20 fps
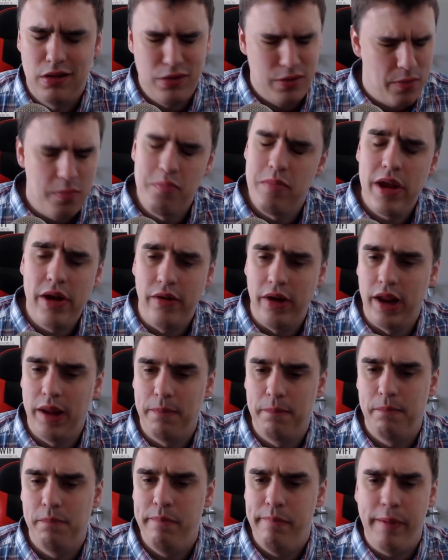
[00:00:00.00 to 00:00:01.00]
Mary
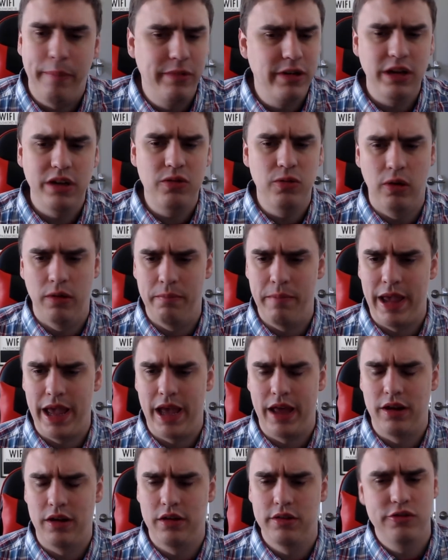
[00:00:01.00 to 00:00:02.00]
bumped into a
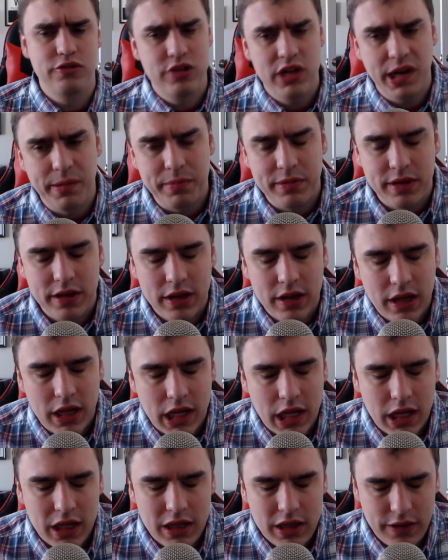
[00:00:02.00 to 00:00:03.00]
man, tripped,
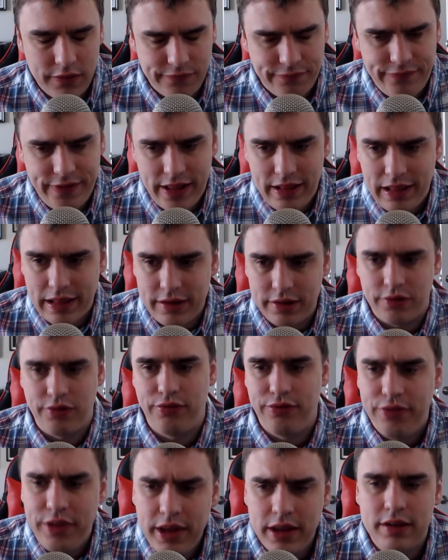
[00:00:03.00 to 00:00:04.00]
and fell at his
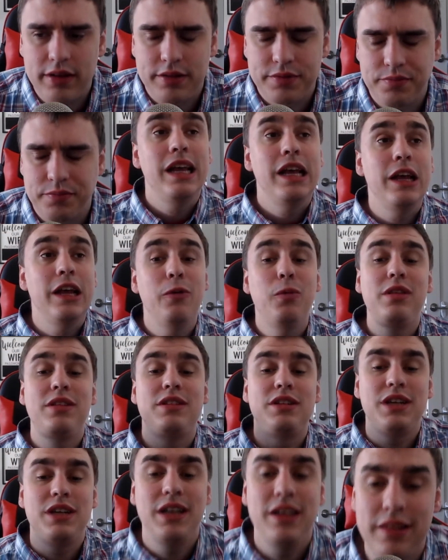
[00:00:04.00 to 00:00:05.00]
feet. It was
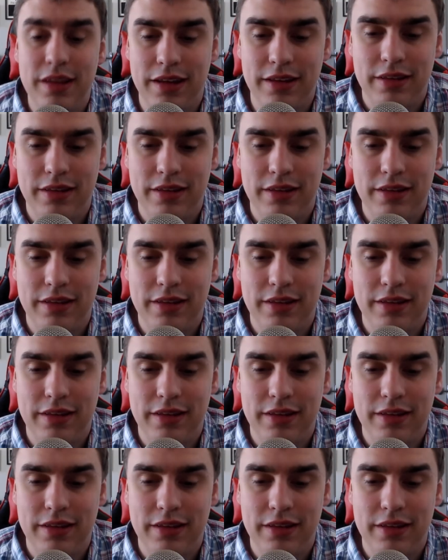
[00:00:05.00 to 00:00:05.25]
Jesus.